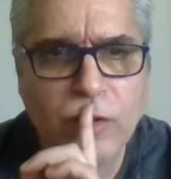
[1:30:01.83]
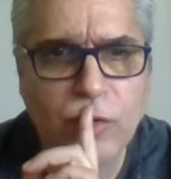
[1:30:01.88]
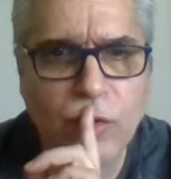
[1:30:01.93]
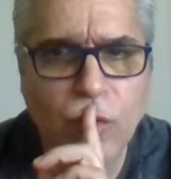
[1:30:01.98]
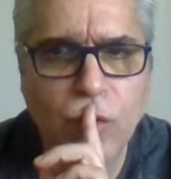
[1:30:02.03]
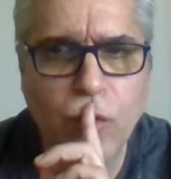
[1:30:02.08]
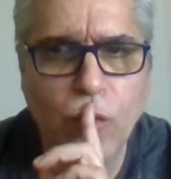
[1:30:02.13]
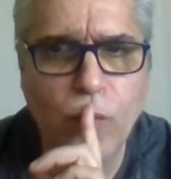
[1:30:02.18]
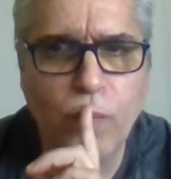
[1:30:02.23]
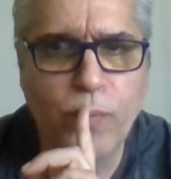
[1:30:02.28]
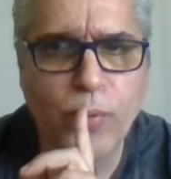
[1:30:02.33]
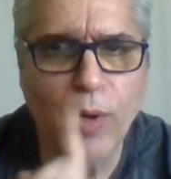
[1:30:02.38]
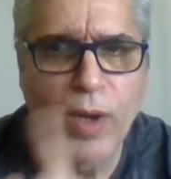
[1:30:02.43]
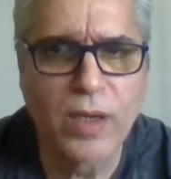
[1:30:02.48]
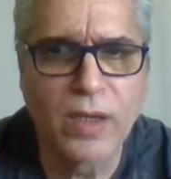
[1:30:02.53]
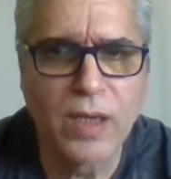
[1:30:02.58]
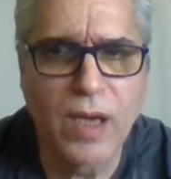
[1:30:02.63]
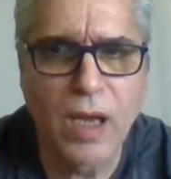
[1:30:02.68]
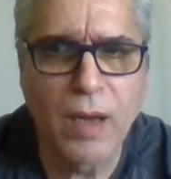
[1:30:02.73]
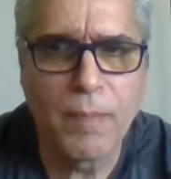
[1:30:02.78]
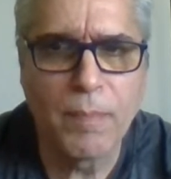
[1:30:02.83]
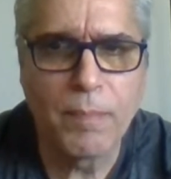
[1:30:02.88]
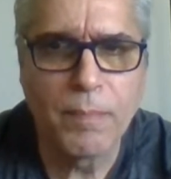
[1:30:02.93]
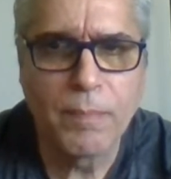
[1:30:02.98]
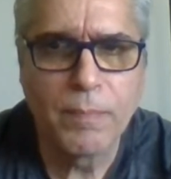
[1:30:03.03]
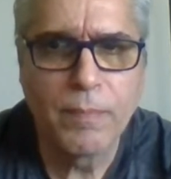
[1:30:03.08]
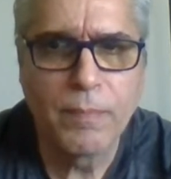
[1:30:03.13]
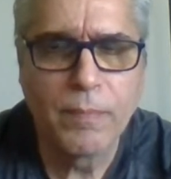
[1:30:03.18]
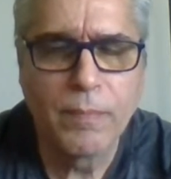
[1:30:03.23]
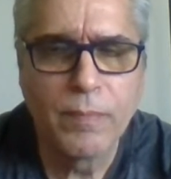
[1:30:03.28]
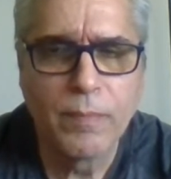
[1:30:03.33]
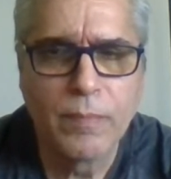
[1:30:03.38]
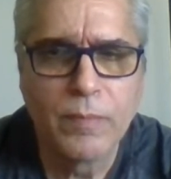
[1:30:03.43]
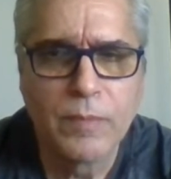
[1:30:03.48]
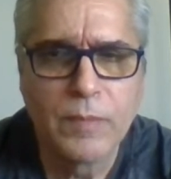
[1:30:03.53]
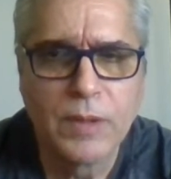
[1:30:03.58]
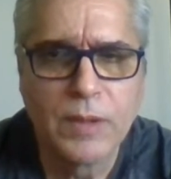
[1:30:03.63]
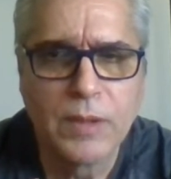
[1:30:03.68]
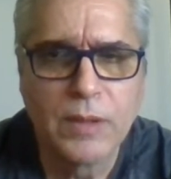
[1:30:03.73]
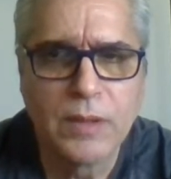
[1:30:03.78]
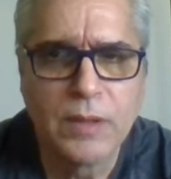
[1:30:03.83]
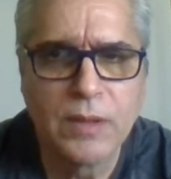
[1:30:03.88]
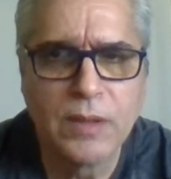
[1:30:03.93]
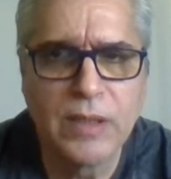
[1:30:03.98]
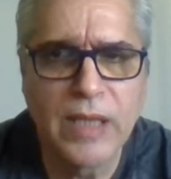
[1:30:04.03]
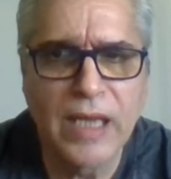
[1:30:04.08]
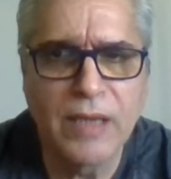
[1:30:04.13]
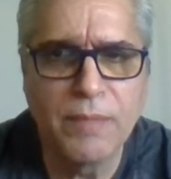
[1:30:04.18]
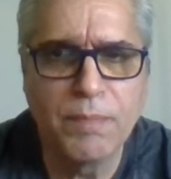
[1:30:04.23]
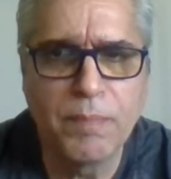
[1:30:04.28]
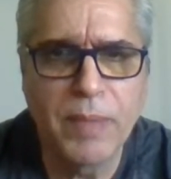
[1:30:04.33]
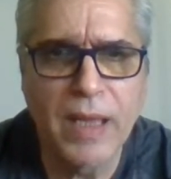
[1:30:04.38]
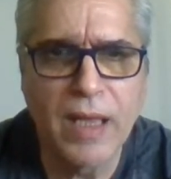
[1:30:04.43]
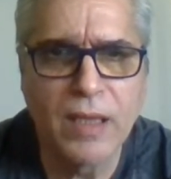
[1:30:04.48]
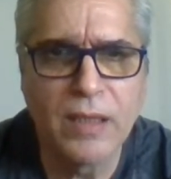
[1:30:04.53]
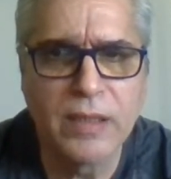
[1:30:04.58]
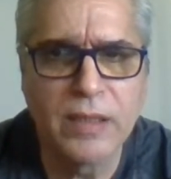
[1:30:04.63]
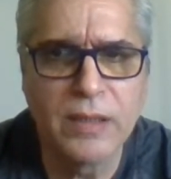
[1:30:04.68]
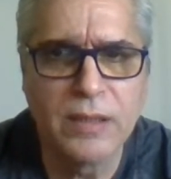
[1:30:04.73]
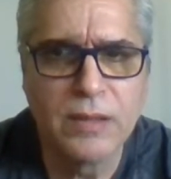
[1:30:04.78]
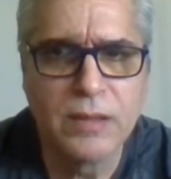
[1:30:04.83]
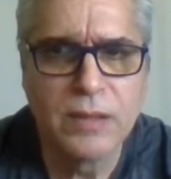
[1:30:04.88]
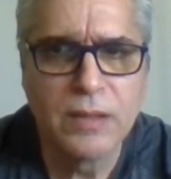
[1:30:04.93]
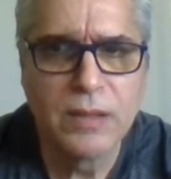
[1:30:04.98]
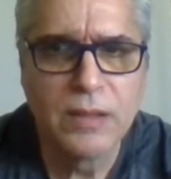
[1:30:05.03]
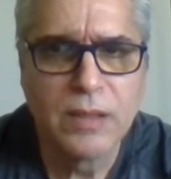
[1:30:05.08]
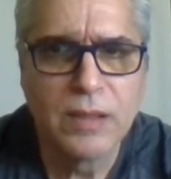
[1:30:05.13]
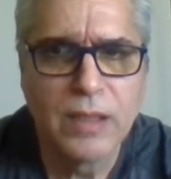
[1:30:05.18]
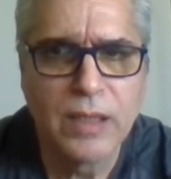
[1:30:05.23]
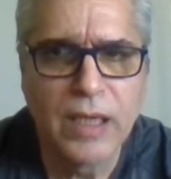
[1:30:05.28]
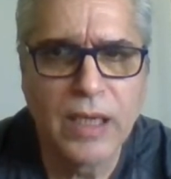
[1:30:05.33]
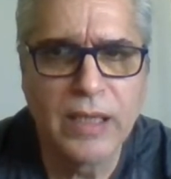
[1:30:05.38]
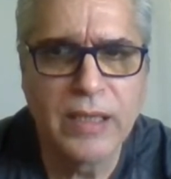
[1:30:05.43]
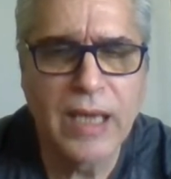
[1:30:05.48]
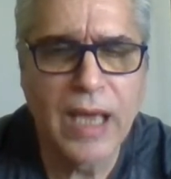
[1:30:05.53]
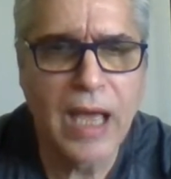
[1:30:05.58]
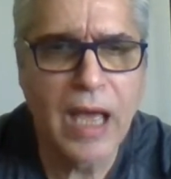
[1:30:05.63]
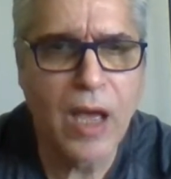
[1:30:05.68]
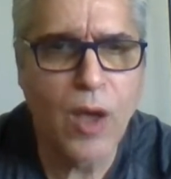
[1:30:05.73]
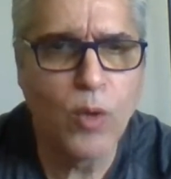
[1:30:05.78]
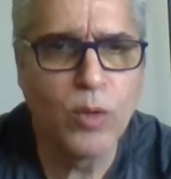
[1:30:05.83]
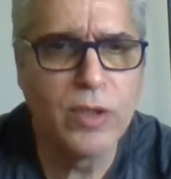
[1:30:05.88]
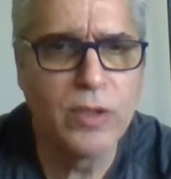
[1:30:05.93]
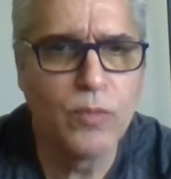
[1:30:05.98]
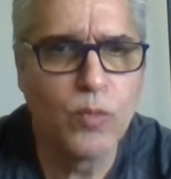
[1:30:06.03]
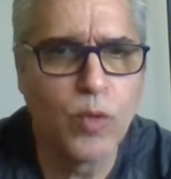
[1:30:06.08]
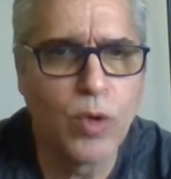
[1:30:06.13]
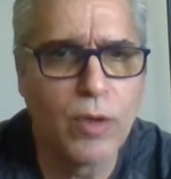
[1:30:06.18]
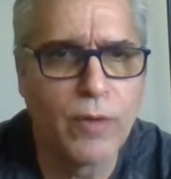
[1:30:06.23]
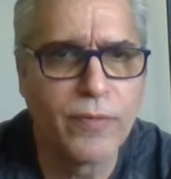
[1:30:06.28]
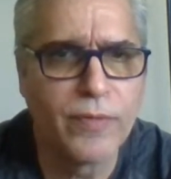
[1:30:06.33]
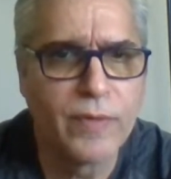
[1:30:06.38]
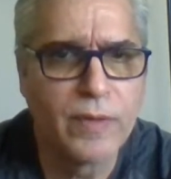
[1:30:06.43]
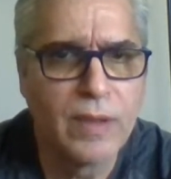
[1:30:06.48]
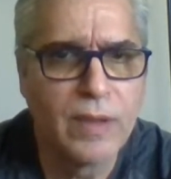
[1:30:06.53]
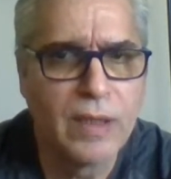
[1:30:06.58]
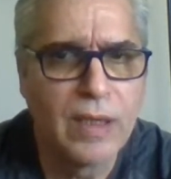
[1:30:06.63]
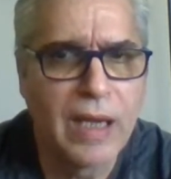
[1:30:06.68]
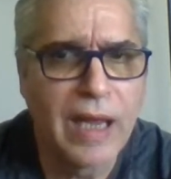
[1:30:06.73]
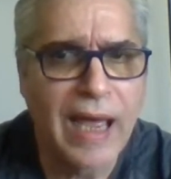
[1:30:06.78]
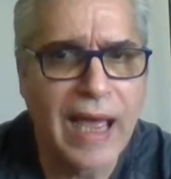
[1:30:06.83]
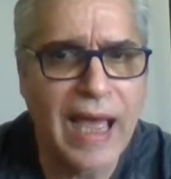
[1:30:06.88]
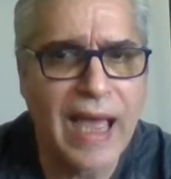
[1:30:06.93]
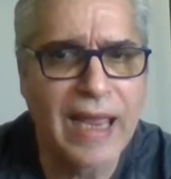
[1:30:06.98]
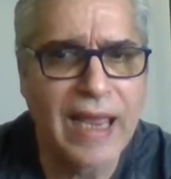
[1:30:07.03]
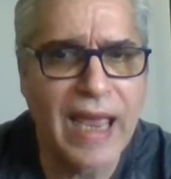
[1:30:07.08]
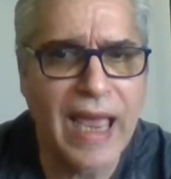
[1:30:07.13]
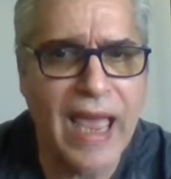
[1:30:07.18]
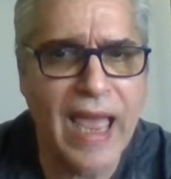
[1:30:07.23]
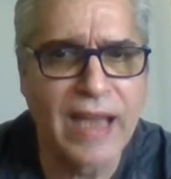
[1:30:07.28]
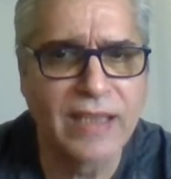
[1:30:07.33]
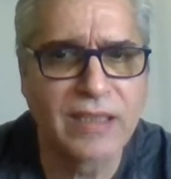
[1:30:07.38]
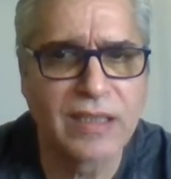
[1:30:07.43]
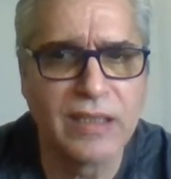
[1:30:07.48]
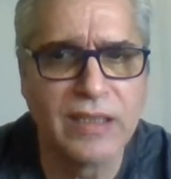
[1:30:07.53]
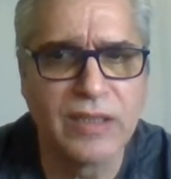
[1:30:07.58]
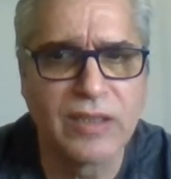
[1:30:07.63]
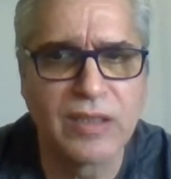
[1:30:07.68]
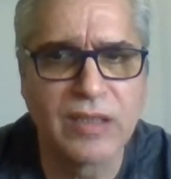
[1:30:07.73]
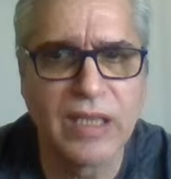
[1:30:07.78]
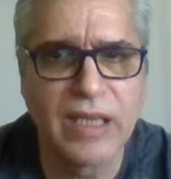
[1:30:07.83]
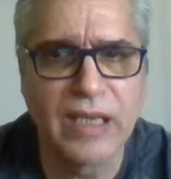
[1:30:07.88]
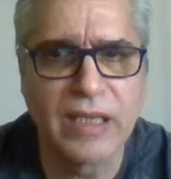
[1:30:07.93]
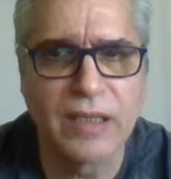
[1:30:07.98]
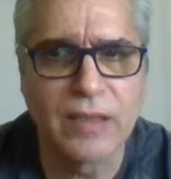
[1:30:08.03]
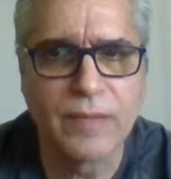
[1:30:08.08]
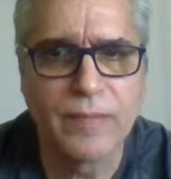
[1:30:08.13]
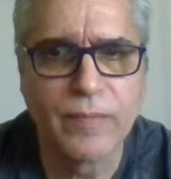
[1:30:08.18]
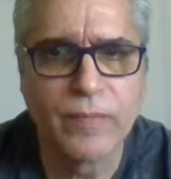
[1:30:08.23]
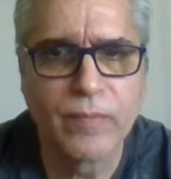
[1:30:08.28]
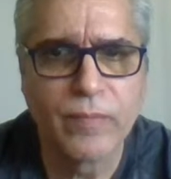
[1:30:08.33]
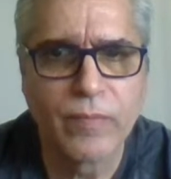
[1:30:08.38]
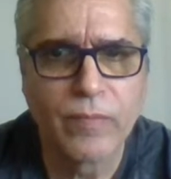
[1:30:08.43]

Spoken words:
So who brung up Lead Belly and Howlin' Wolf? I actually think